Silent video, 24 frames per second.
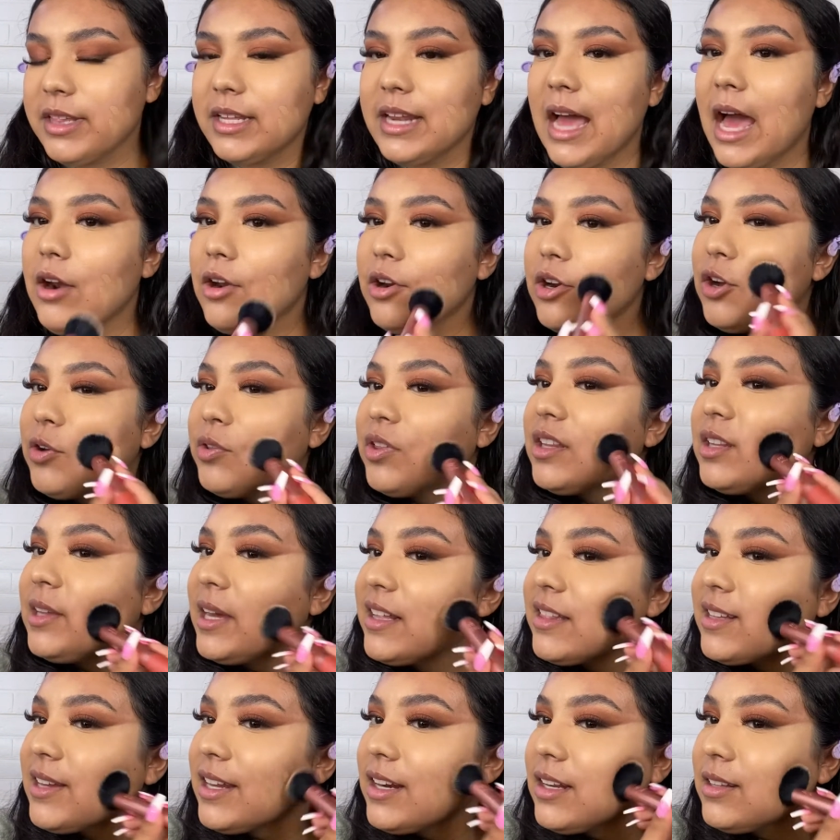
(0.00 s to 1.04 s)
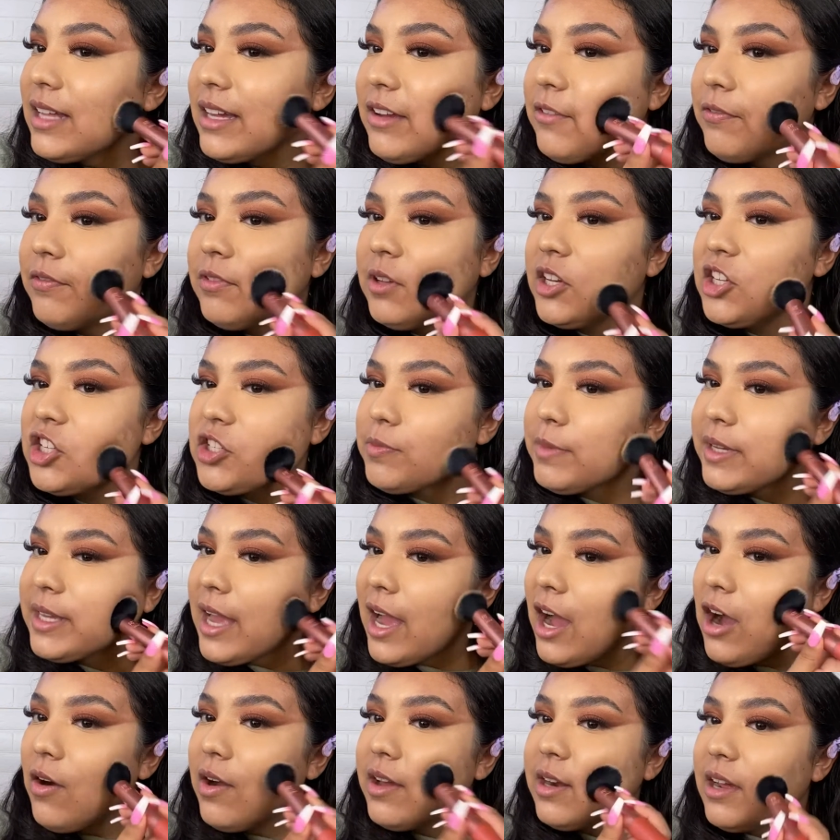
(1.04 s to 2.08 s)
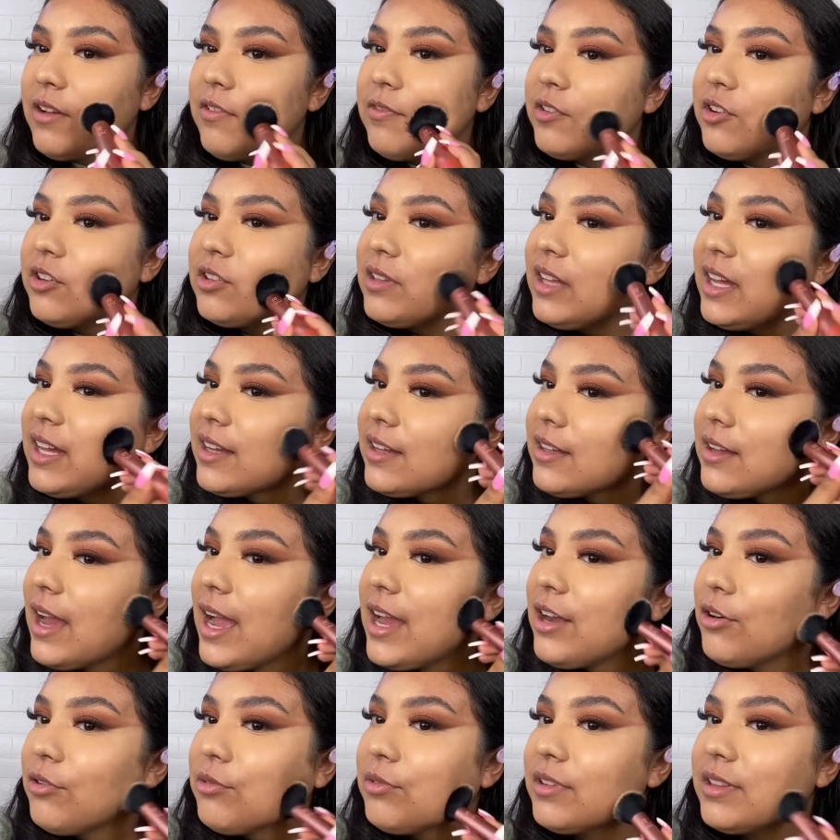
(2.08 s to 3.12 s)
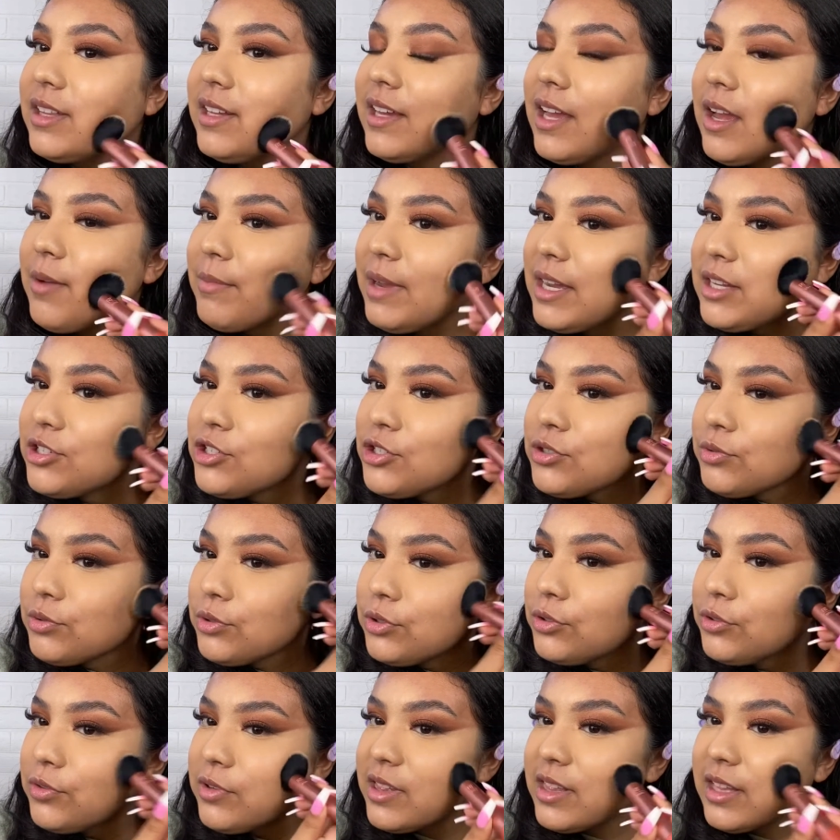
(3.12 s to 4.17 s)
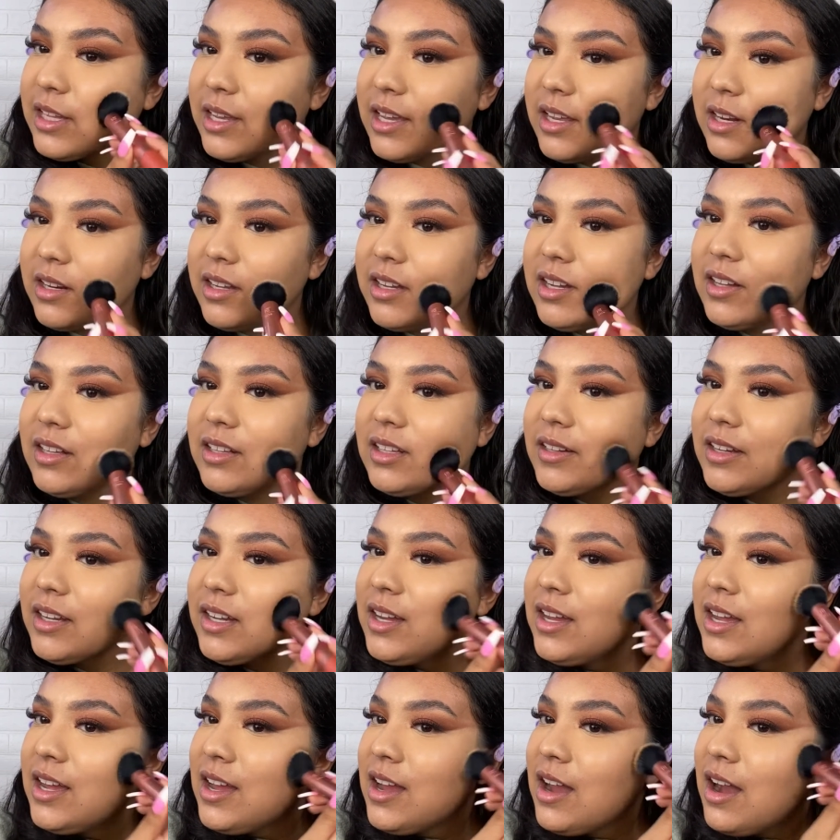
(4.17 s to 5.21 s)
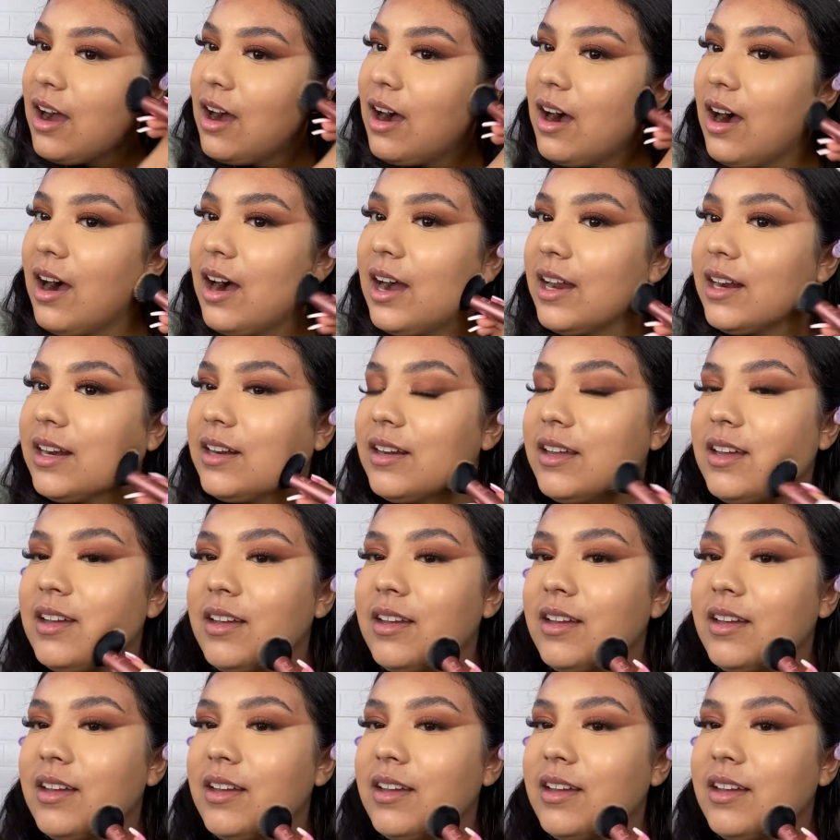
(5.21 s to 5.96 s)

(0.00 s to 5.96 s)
I don't know, the lights kind of like flush me out, and I feel like I don't really get my true skin color on,